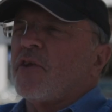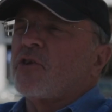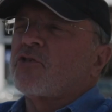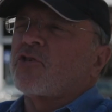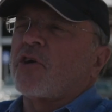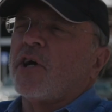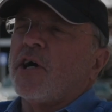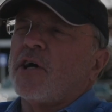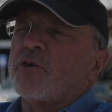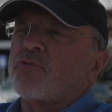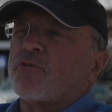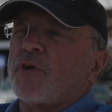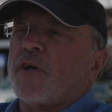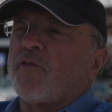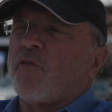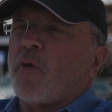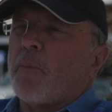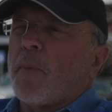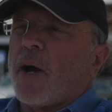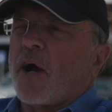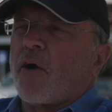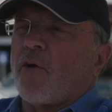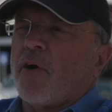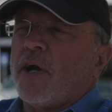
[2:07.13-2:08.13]
to this country for
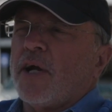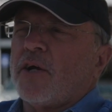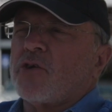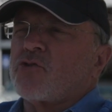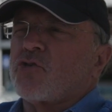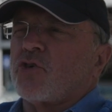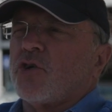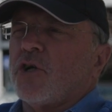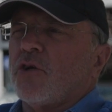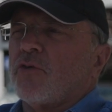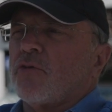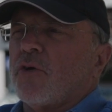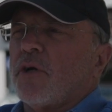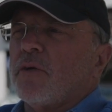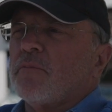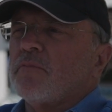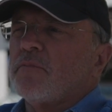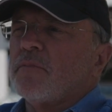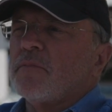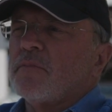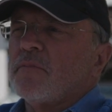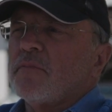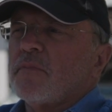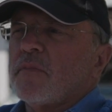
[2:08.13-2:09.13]
my grandchildren.
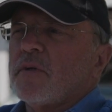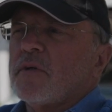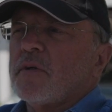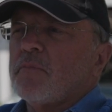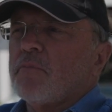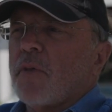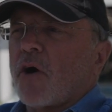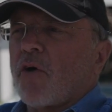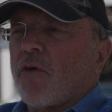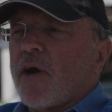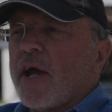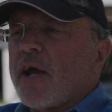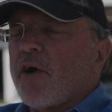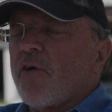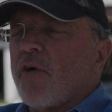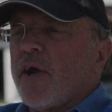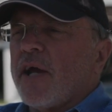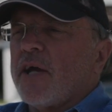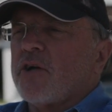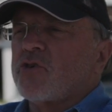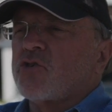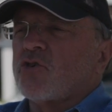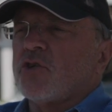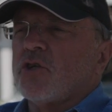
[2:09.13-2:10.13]
Yeah. My great
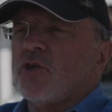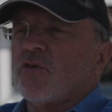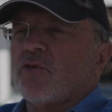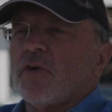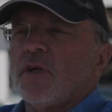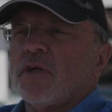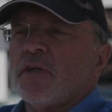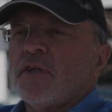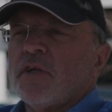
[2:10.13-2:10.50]
grandchildren.